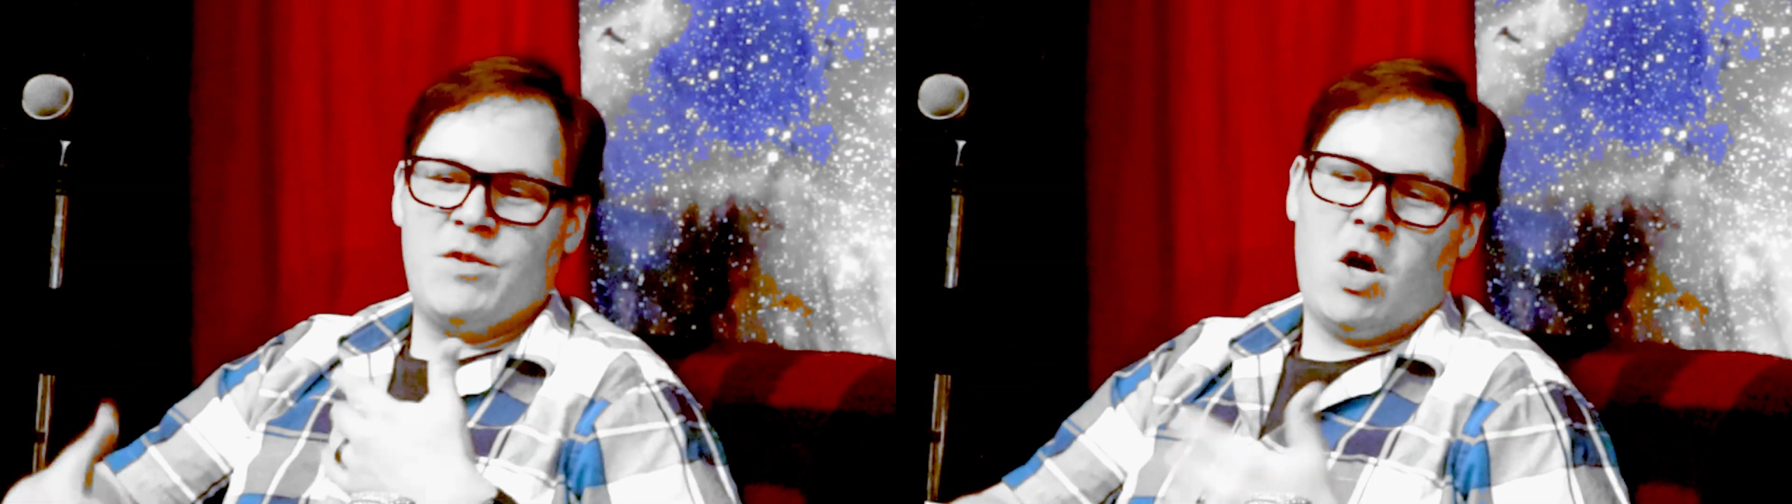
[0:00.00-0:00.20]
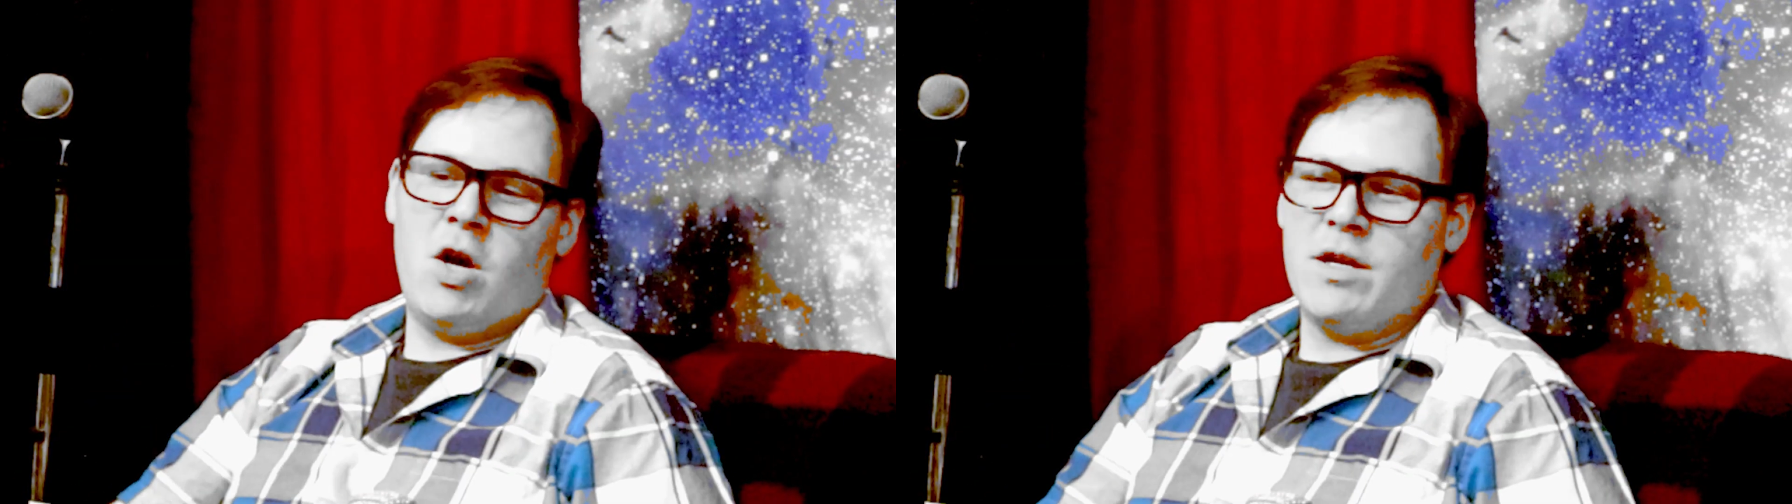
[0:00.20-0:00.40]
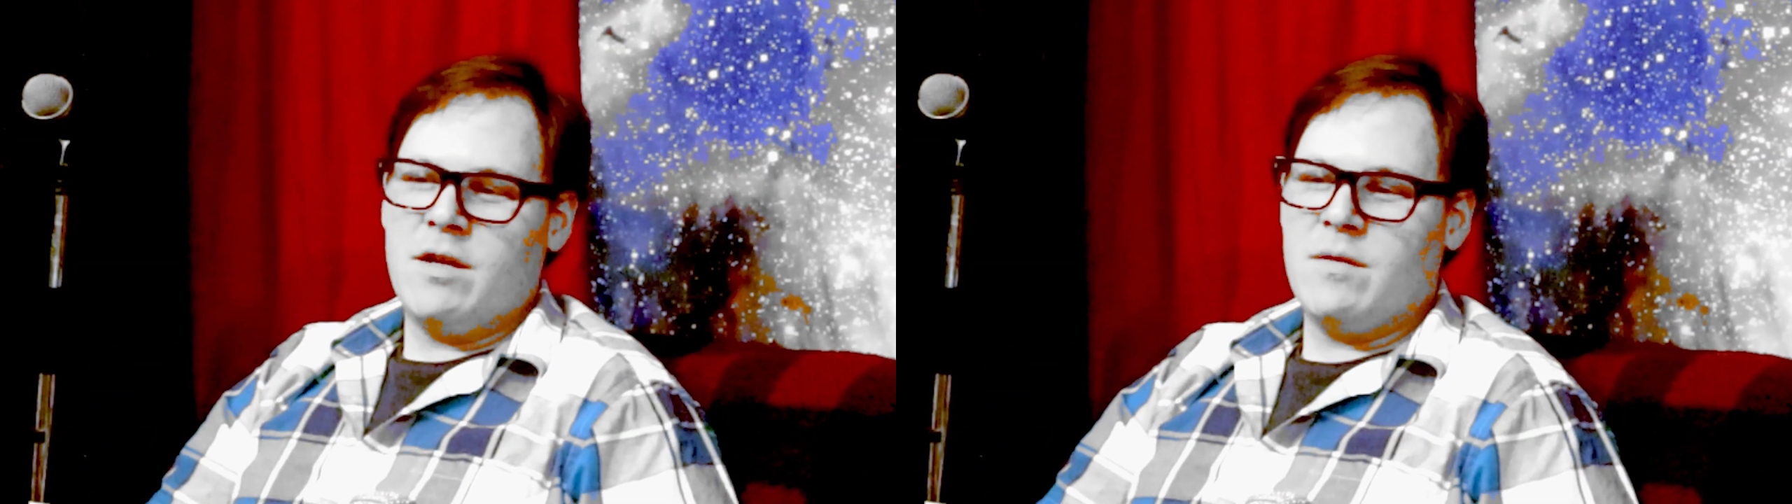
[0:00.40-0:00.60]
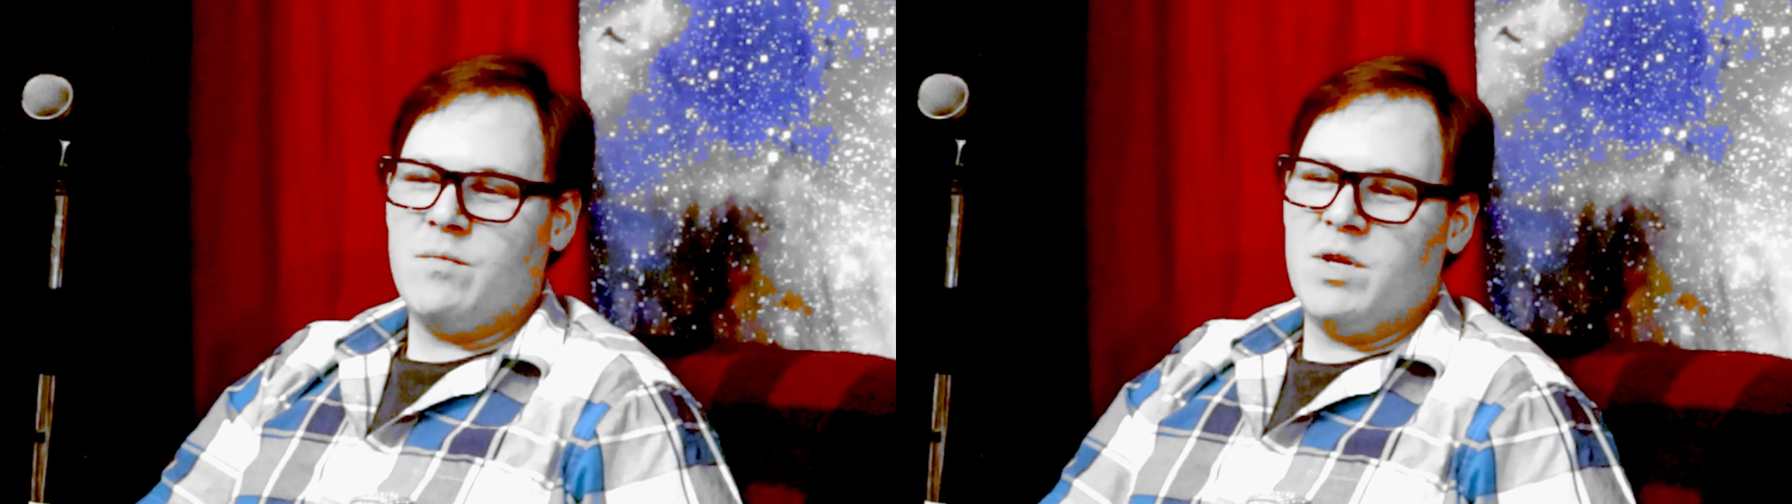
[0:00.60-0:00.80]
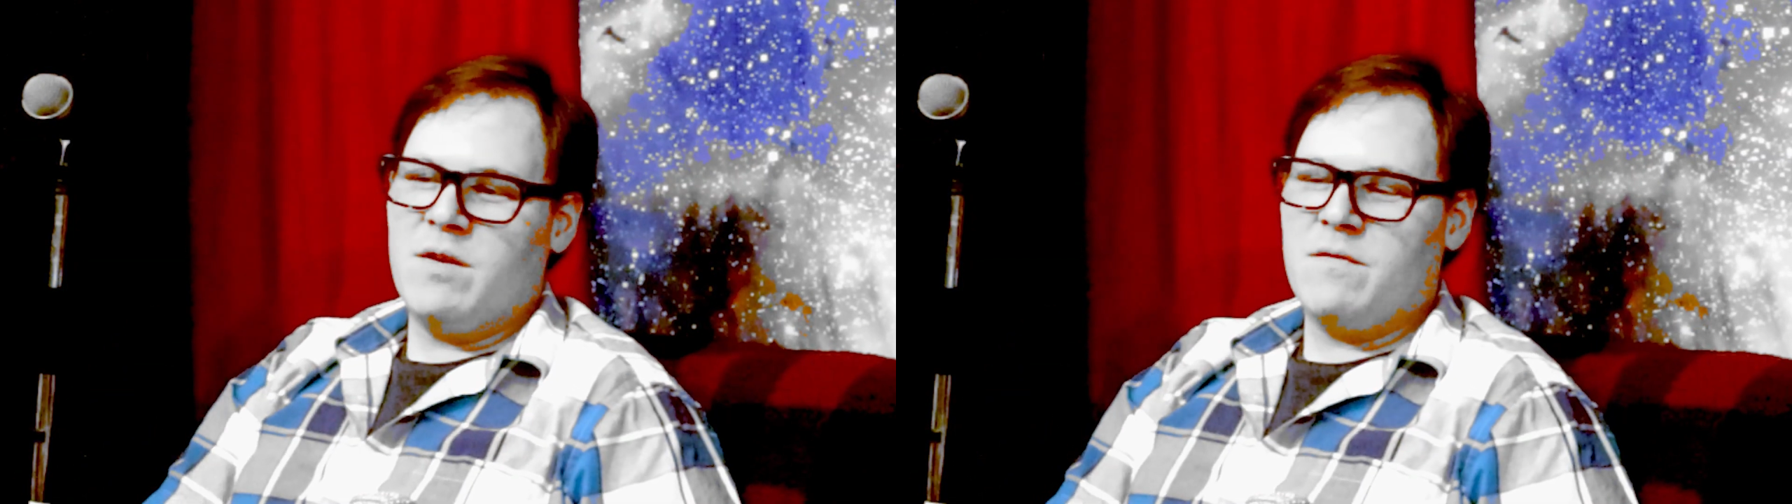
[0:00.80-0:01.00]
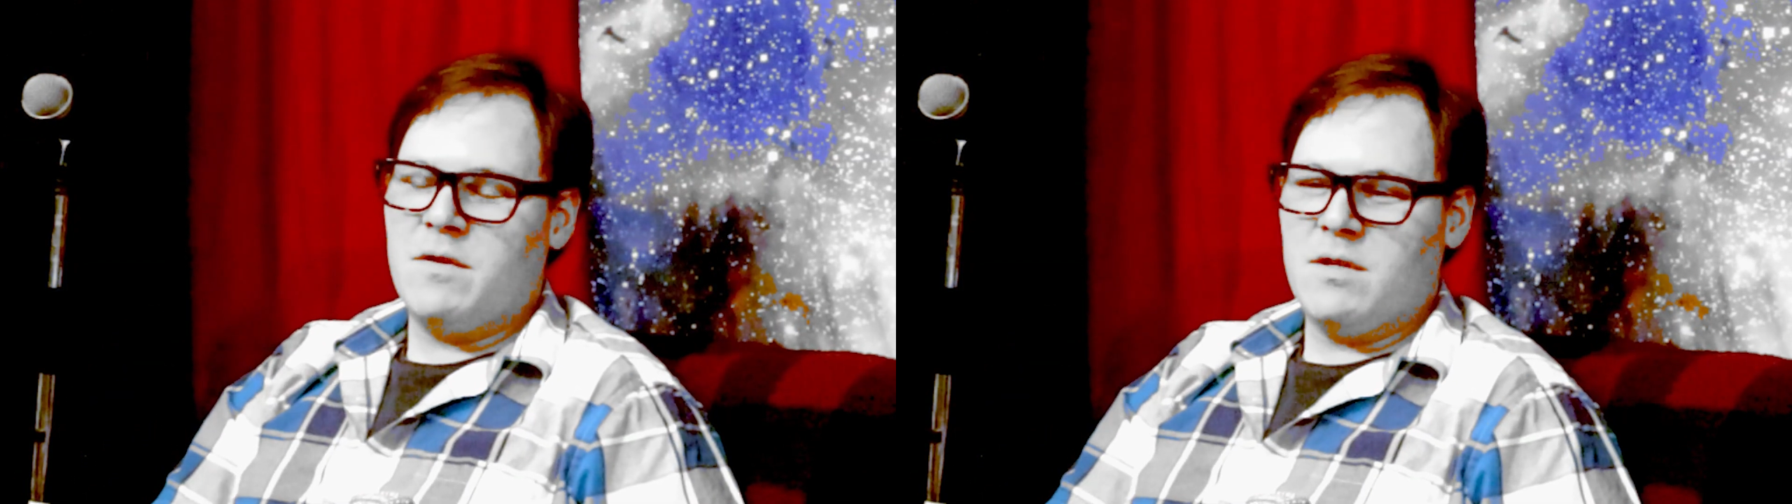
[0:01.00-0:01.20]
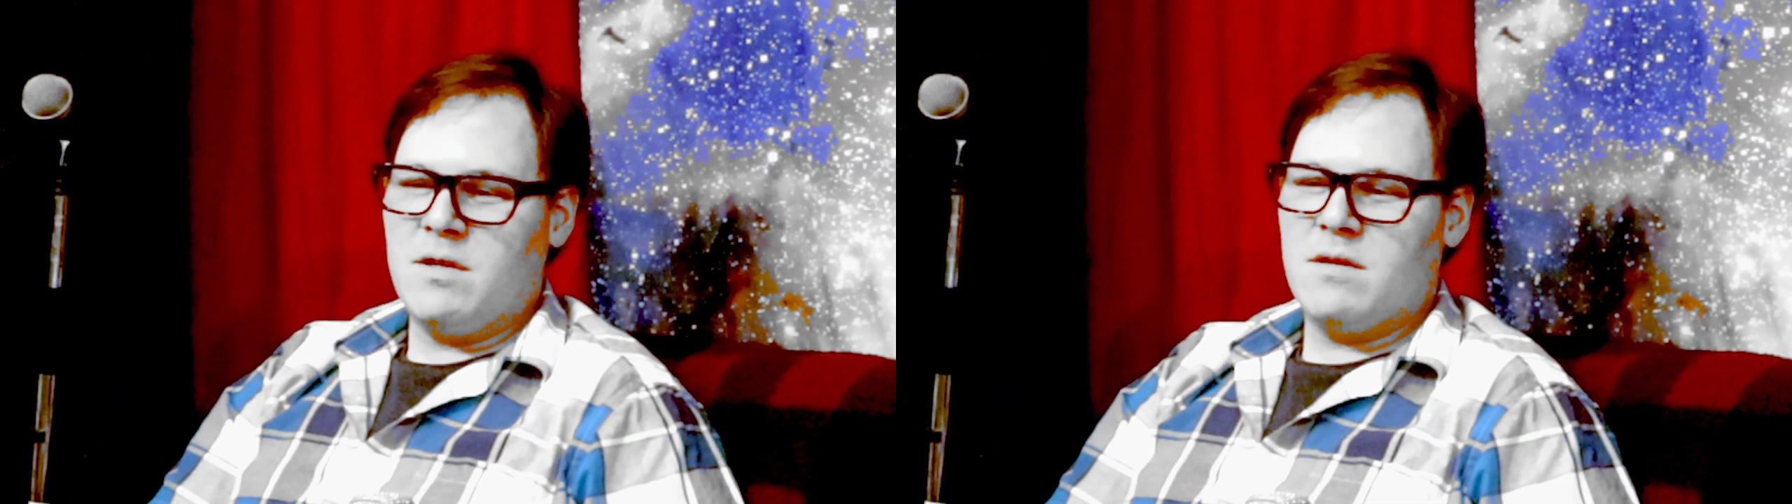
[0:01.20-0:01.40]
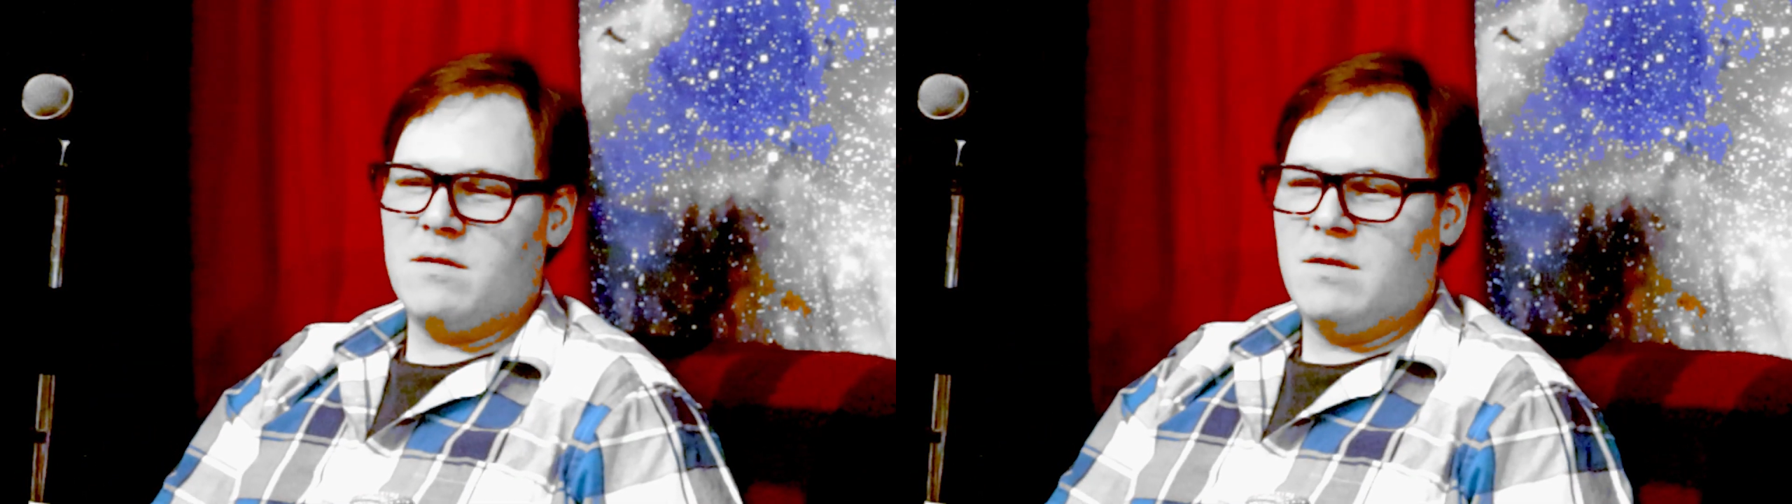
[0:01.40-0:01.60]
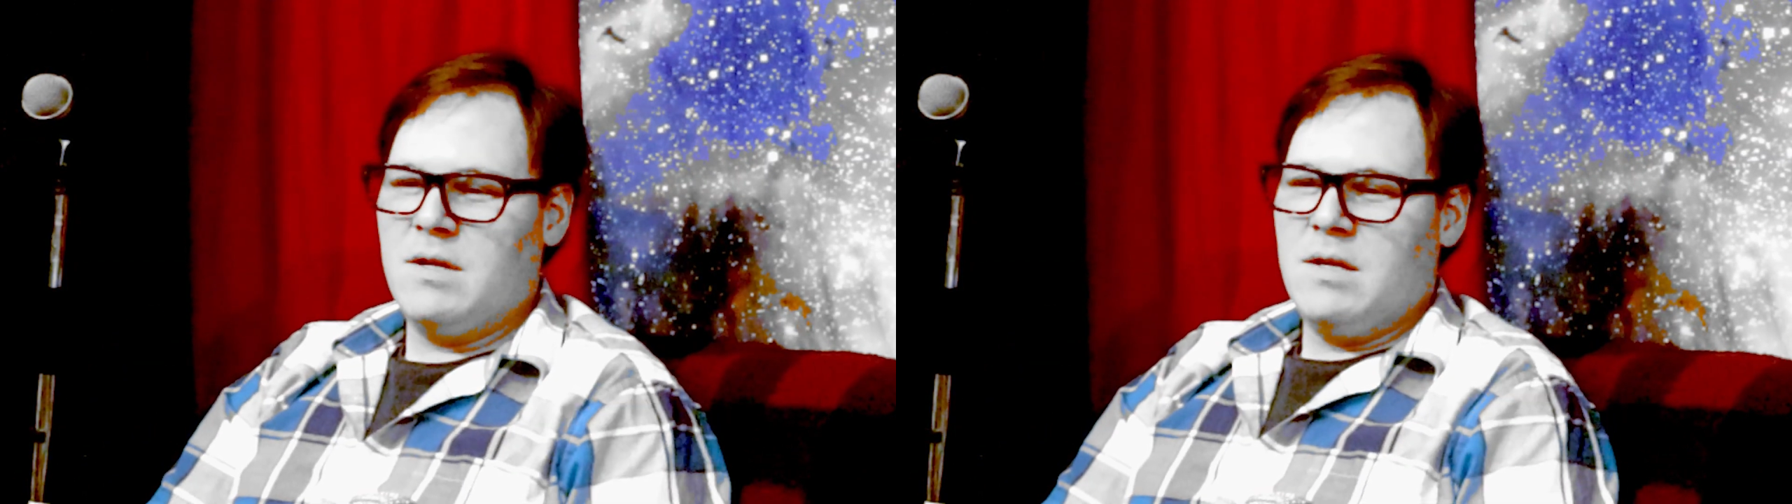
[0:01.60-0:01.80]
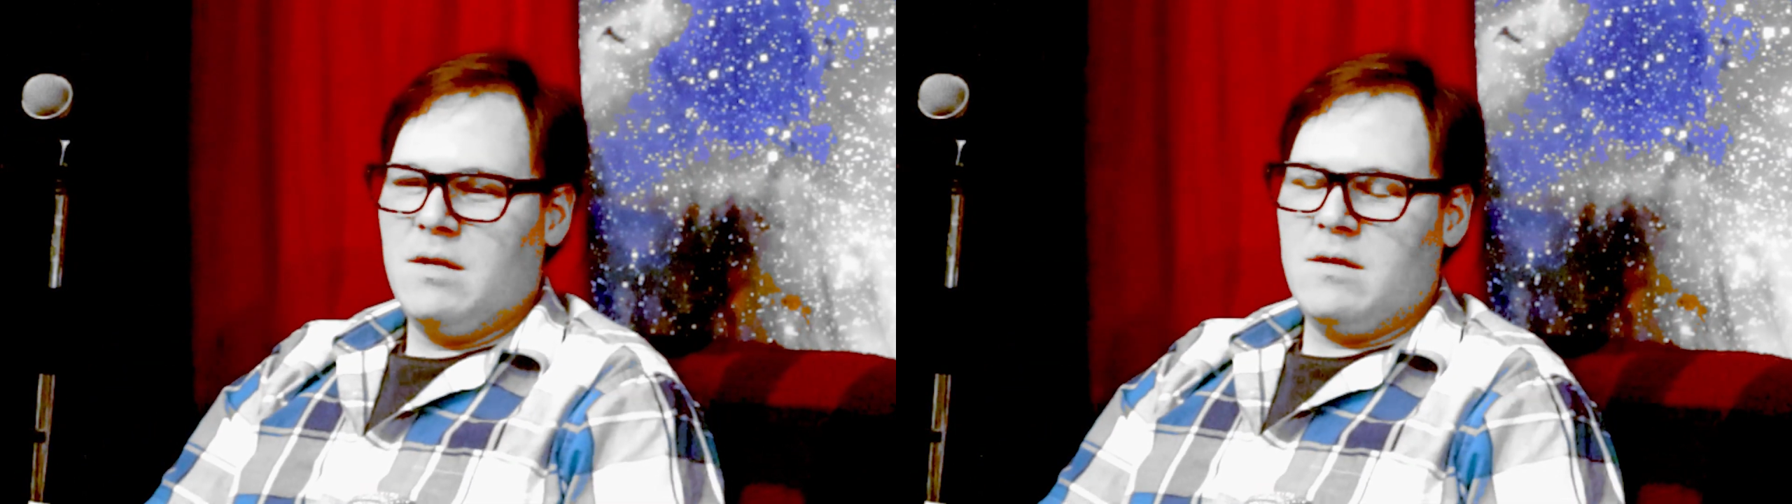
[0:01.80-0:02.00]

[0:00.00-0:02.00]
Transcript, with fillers: talking and being right. funny. Yeah, yeah,